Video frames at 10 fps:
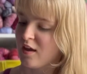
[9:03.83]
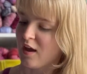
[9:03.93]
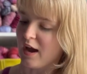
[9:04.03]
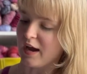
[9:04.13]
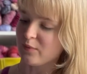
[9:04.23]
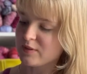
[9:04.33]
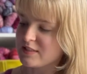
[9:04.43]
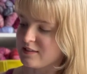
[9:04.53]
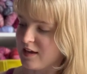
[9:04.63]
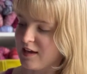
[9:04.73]
I would
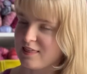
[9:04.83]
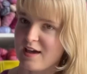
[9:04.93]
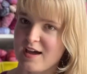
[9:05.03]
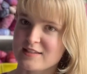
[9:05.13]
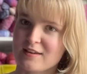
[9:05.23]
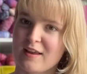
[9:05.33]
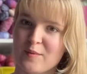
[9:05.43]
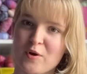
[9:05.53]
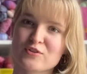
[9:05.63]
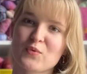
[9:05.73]
say that, and
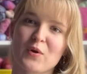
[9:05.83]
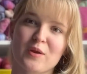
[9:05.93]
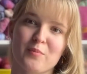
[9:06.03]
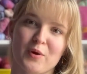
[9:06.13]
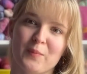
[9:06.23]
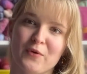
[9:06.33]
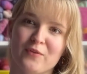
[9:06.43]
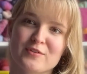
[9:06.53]
I'm also wearing purple,